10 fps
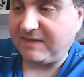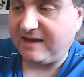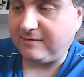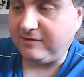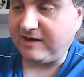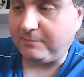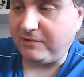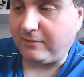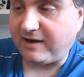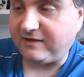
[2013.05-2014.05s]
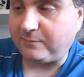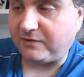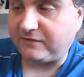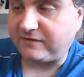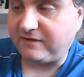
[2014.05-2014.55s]
including a Blue Eyes
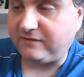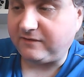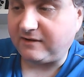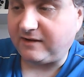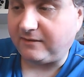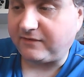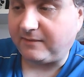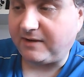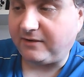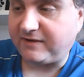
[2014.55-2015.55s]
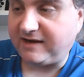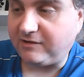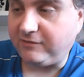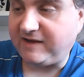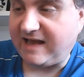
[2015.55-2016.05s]
monsters.
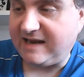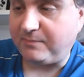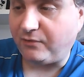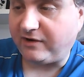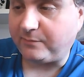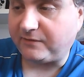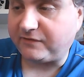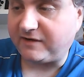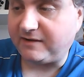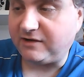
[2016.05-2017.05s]
Including a Blue Eyes monster.